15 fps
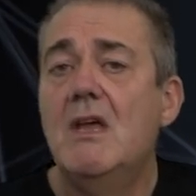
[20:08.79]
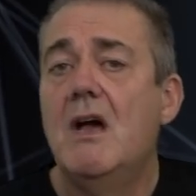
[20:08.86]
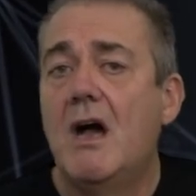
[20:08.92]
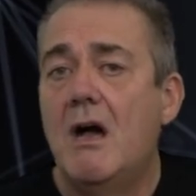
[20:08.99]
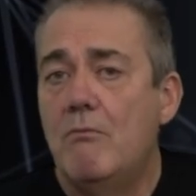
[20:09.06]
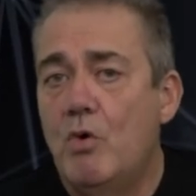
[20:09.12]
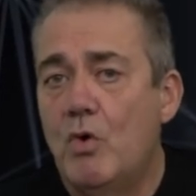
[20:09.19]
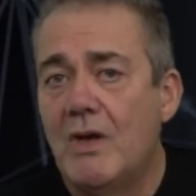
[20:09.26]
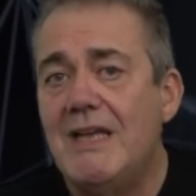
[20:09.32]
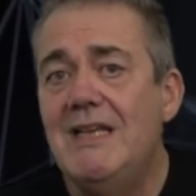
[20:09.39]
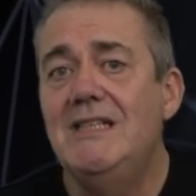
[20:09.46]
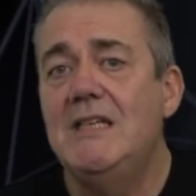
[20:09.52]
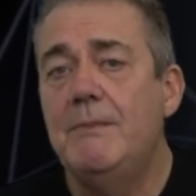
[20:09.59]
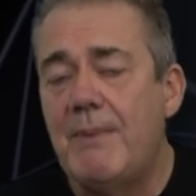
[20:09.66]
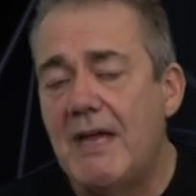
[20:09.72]
are more
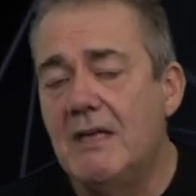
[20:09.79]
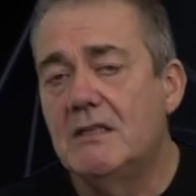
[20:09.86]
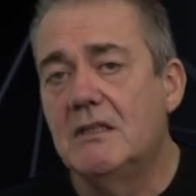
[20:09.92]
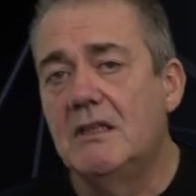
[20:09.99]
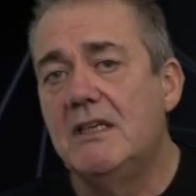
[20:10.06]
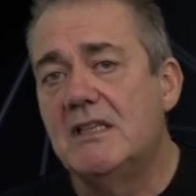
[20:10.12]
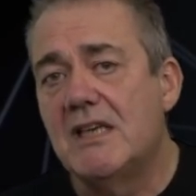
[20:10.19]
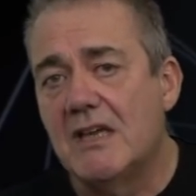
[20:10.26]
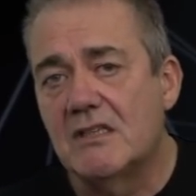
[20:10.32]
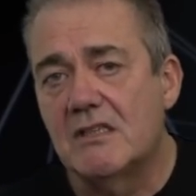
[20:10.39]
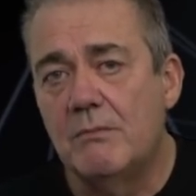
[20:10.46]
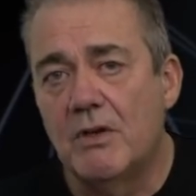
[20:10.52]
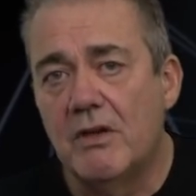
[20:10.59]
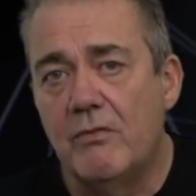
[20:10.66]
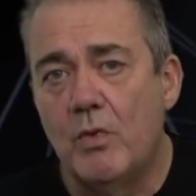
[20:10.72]
independently
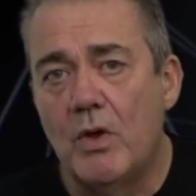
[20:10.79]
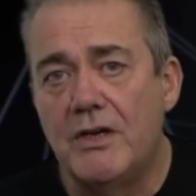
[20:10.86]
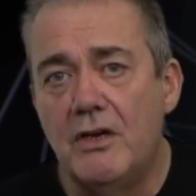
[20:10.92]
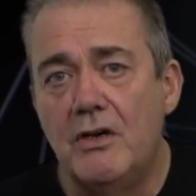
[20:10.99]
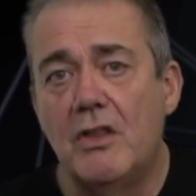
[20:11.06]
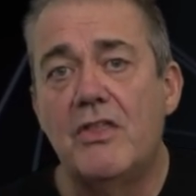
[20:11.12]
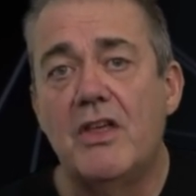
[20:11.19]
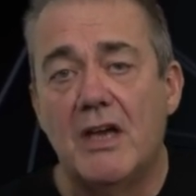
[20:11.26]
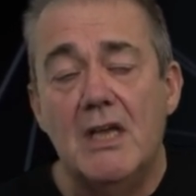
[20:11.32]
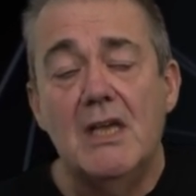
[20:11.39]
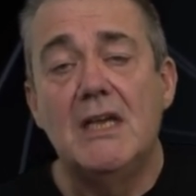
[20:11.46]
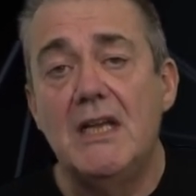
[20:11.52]
testable of one another